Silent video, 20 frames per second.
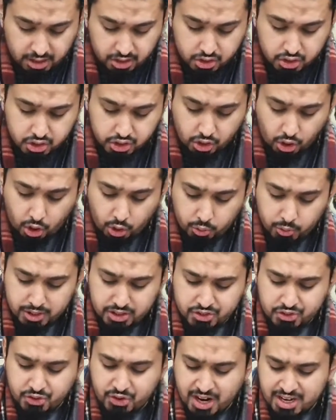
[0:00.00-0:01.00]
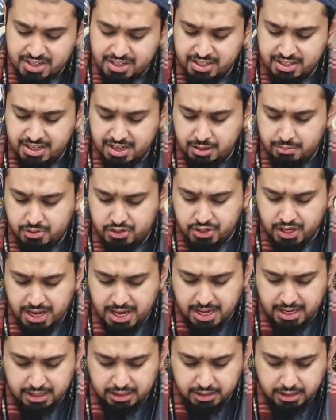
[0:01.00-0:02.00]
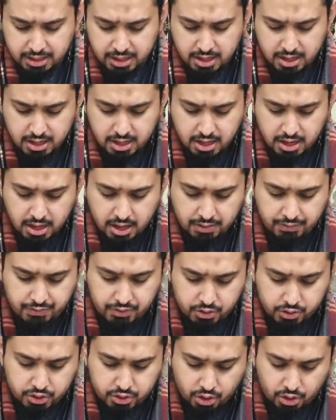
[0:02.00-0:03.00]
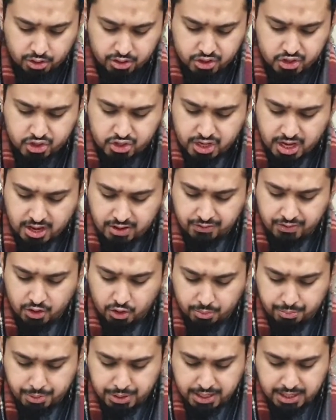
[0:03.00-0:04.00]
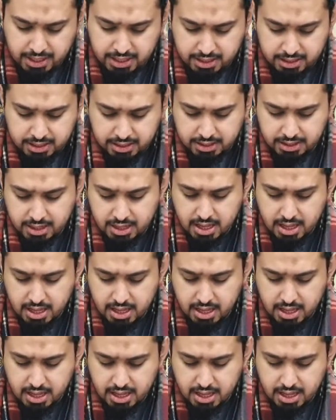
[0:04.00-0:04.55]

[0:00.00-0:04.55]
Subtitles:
She always threatened him, saying, If you don't shave your beard,